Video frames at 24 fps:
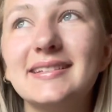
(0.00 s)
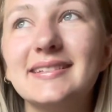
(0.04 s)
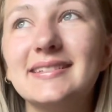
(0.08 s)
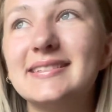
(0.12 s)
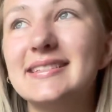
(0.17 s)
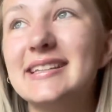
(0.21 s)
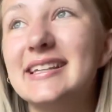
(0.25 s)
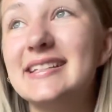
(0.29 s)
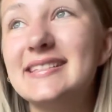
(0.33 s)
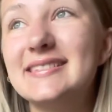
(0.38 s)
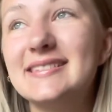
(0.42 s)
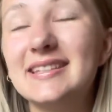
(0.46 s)

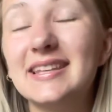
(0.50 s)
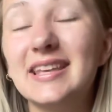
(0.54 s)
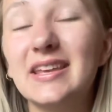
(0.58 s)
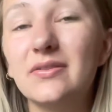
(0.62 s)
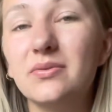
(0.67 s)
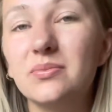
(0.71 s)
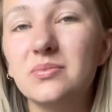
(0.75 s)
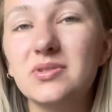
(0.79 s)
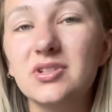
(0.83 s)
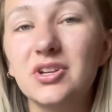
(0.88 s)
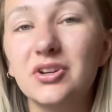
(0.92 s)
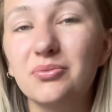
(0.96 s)
needs to give
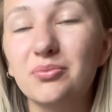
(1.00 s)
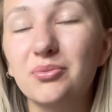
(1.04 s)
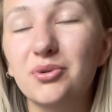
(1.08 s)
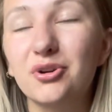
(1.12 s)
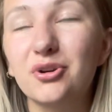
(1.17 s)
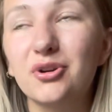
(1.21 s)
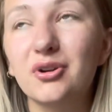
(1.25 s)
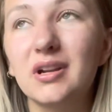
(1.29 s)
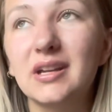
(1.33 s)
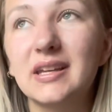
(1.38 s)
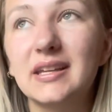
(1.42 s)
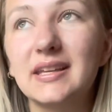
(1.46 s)
himself more
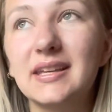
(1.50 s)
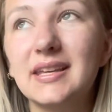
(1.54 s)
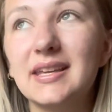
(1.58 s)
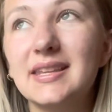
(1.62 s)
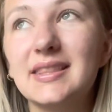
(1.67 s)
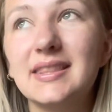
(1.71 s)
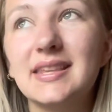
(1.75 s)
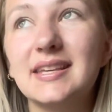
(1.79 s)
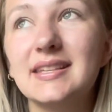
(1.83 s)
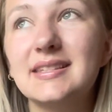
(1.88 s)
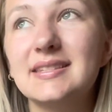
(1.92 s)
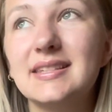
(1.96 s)
credit. He
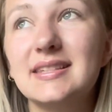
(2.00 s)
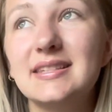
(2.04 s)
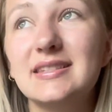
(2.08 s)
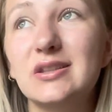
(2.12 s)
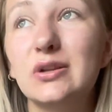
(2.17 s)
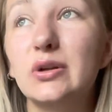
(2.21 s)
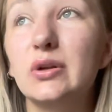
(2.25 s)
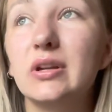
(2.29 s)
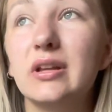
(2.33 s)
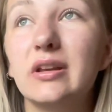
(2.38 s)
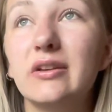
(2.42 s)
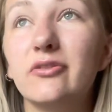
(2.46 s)
thinks he's
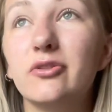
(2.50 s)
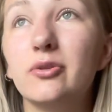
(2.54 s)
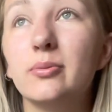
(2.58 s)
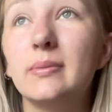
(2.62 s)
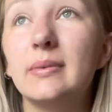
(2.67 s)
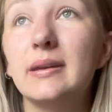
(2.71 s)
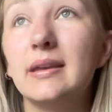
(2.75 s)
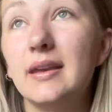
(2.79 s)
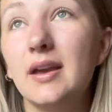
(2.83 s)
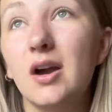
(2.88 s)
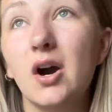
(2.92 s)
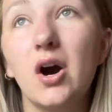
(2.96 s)
learning from
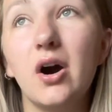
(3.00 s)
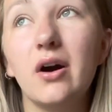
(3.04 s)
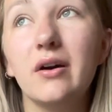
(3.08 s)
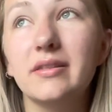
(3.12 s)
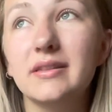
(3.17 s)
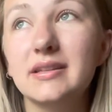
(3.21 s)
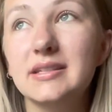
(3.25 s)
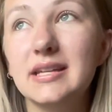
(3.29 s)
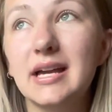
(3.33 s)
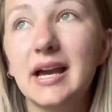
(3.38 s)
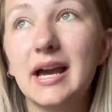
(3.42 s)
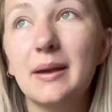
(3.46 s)
me all
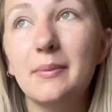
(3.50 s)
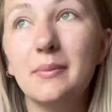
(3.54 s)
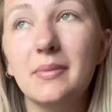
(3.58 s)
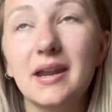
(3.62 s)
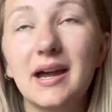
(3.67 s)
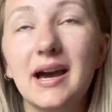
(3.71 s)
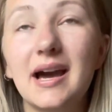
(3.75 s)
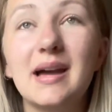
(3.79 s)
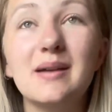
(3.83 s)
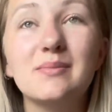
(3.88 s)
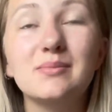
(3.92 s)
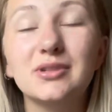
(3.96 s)
the time,
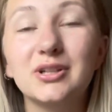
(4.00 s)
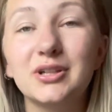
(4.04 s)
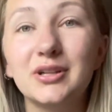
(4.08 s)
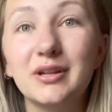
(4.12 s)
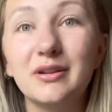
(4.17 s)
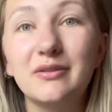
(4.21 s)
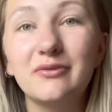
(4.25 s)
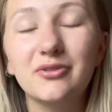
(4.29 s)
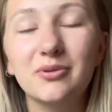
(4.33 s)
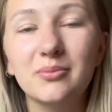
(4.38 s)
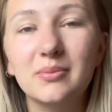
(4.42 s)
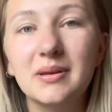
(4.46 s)
but I'm
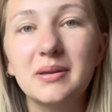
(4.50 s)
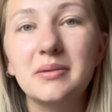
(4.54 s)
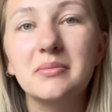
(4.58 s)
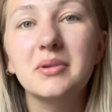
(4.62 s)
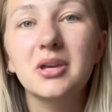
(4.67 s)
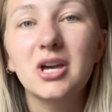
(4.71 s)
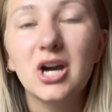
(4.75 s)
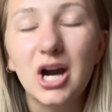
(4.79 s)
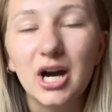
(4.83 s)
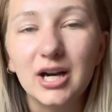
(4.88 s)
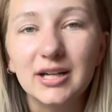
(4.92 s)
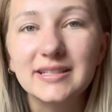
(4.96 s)
learning from him
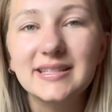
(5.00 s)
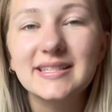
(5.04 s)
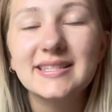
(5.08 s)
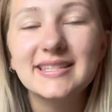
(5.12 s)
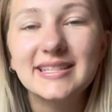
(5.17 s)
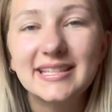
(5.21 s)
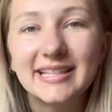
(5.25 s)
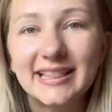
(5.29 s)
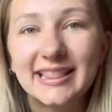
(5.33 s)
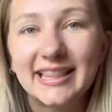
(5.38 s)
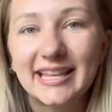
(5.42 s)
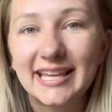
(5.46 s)

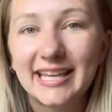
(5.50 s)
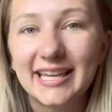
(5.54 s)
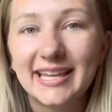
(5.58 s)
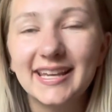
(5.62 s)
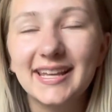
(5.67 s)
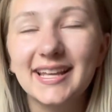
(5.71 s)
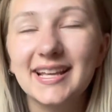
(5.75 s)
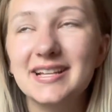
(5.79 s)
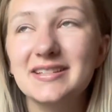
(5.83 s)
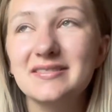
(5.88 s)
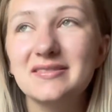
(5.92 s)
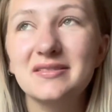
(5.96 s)
constantly,
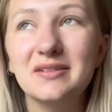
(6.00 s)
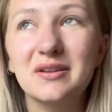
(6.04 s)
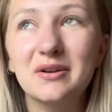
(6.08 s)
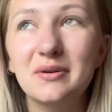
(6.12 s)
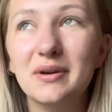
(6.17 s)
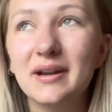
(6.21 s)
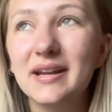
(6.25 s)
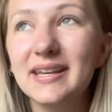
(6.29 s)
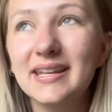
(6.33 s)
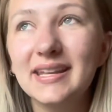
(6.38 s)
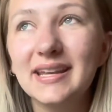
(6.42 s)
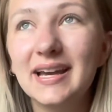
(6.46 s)
and he has no
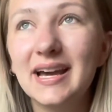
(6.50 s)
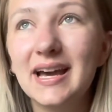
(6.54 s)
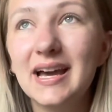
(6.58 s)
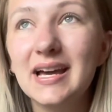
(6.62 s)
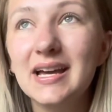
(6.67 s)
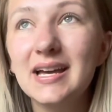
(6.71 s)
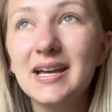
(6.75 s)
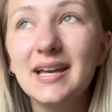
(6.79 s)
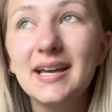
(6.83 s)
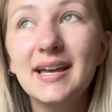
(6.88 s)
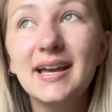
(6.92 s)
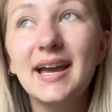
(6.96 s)

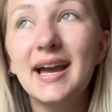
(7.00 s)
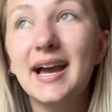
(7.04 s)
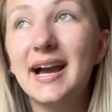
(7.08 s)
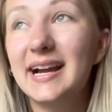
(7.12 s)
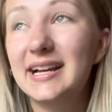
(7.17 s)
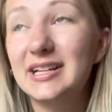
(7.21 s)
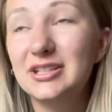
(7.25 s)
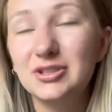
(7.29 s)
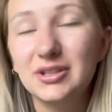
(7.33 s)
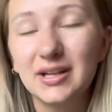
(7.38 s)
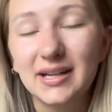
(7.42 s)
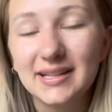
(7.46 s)
idea.
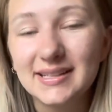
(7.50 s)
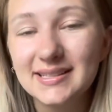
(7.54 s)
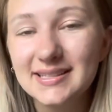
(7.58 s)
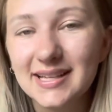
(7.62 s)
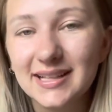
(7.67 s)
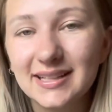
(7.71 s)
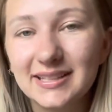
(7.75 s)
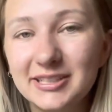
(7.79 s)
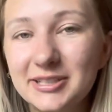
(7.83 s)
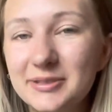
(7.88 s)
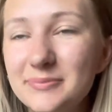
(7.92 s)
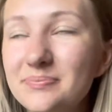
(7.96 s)
I try to
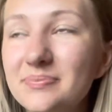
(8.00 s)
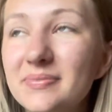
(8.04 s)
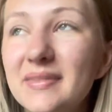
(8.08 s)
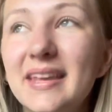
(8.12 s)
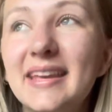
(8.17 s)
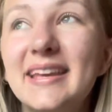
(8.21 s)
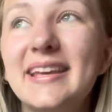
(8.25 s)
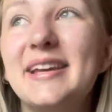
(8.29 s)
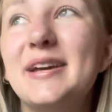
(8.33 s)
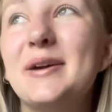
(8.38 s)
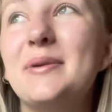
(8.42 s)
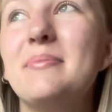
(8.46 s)
tell
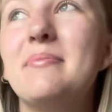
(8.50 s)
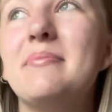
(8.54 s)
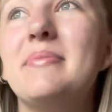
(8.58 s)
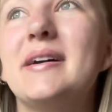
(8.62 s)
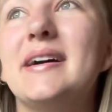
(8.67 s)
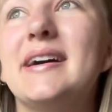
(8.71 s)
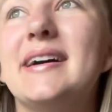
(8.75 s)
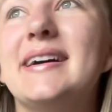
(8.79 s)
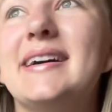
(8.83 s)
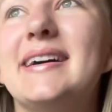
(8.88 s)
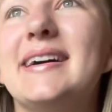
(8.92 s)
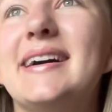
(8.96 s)
him.
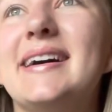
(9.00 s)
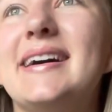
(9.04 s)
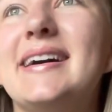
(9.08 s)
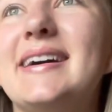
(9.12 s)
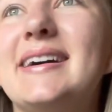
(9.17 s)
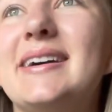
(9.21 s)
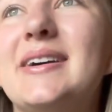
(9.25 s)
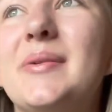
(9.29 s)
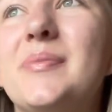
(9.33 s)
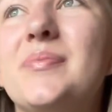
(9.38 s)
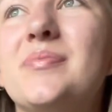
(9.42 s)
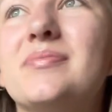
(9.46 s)
But
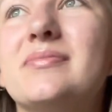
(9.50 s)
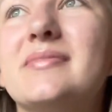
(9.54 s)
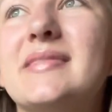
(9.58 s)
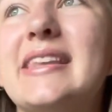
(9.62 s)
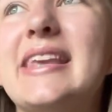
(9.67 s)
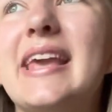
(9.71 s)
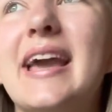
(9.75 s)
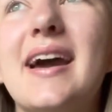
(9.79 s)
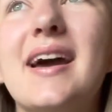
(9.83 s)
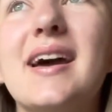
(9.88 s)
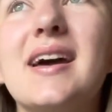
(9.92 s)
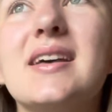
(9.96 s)

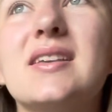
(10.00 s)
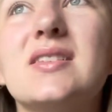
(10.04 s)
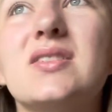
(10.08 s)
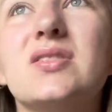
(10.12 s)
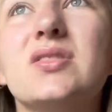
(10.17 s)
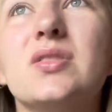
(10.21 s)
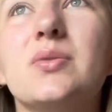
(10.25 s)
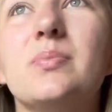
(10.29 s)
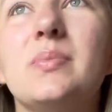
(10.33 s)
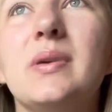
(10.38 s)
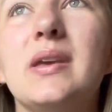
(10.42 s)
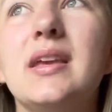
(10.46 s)
yeah,
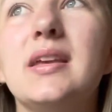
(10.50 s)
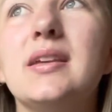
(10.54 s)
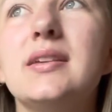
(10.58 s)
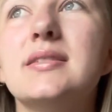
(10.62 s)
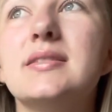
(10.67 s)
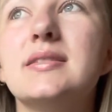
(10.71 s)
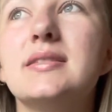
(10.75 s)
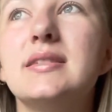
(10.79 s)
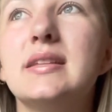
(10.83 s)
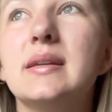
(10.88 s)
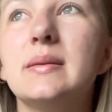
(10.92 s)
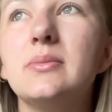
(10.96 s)
so being
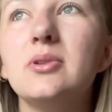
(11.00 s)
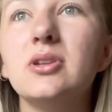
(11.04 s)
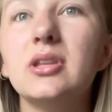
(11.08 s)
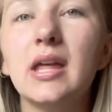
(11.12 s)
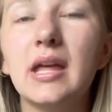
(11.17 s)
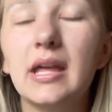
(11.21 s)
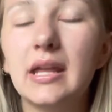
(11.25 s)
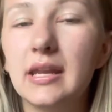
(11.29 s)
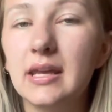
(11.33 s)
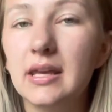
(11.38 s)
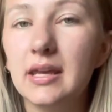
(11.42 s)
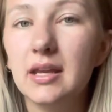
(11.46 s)

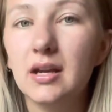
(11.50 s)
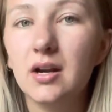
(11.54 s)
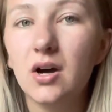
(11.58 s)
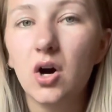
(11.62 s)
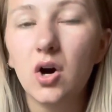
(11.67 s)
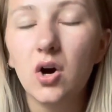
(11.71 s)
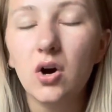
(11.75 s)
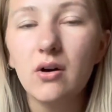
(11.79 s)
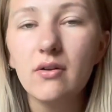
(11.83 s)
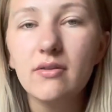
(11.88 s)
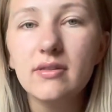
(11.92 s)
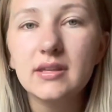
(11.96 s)
stimulated
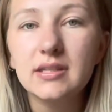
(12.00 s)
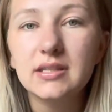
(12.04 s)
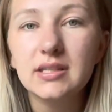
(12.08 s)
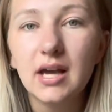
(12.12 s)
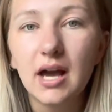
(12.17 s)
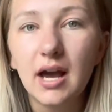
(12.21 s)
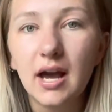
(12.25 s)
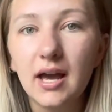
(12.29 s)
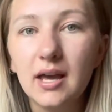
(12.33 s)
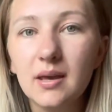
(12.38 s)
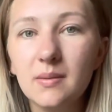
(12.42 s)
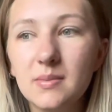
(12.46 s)
all the
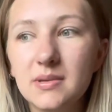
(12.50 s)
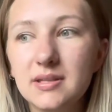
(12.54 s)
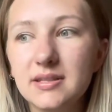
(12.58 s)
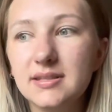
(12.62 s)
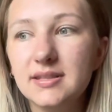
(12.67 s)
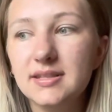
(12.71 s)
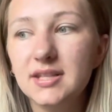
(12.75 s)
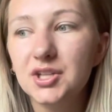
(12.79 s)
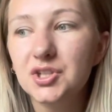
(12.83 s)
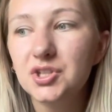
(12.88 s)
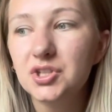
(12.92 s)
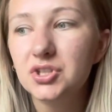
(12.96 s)
time is
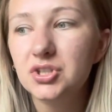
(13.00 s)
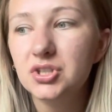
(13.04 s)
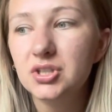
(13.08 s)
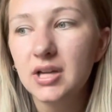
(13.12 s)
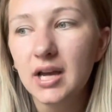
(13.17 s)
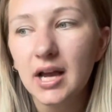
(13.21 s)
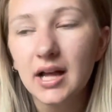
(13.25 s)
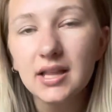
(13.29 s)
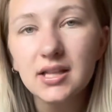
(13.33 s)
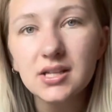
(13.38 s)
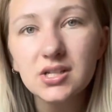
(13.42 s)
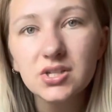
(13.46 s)
such a
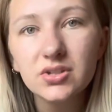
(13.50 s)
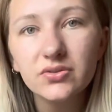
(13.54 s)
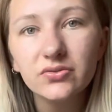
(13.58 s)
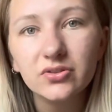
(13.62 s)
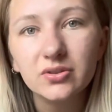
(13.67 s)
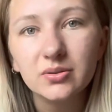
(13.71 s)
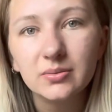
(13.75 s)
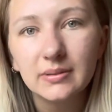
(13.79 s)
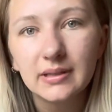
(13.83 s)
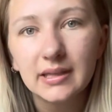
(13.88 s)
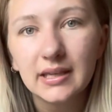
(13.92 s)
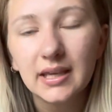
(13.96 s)
challenge
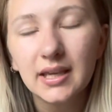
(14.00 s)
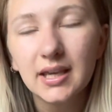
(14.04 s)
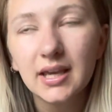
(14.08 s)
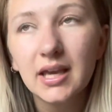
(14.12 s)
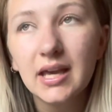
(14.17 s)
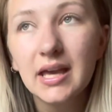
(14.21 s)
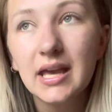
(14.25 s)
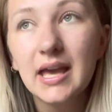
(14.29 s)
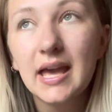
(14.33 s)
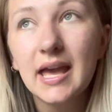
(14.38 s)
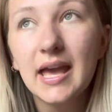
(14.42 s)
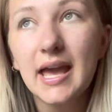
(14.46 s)
for me.
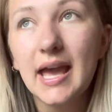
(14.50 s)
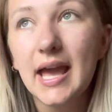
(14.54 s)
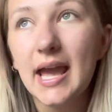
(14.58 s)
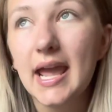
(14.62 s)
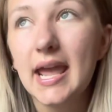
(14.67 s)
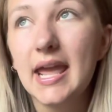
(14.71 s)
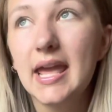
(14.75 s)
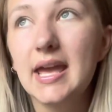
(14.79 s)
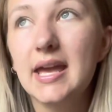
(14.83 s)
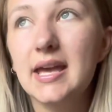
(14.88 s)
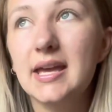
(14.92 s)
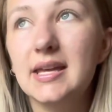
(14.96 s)

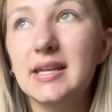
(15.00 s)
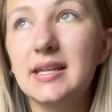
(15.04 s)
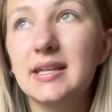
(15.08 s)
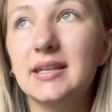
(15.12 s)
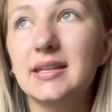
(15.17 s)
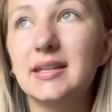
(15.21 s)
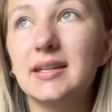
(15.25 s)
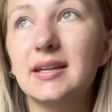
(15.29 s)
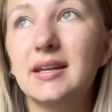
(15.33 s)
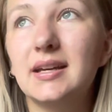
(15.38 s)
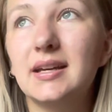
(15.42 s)
And